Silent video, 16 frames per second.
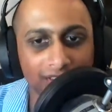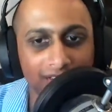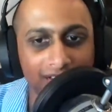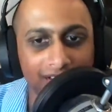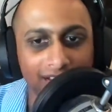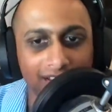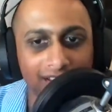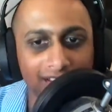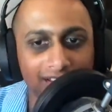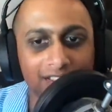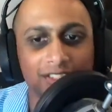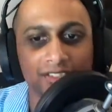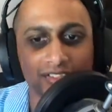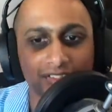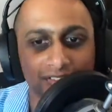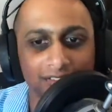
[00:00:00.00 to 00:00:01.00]
and
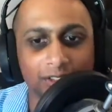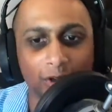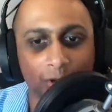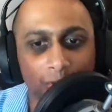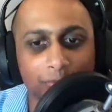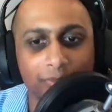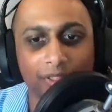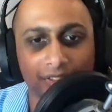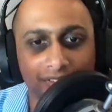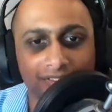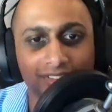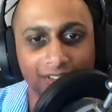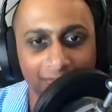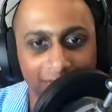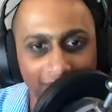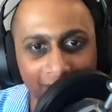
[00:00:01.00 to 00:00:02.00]
just hope that
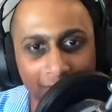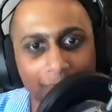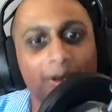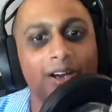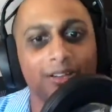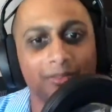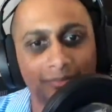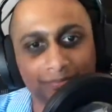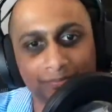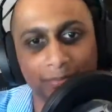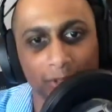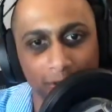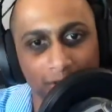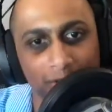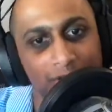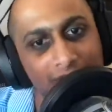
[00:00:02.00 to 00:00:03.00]
they've kind of put
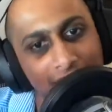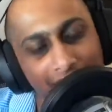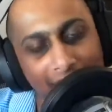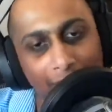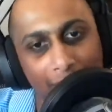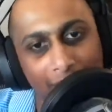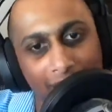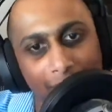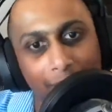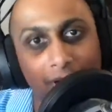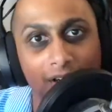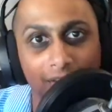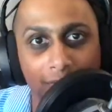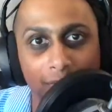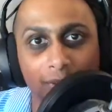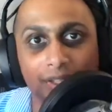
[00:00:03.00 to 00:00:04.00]
you down that right
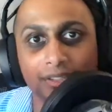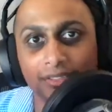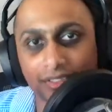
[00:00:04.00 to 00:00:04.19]
pathway.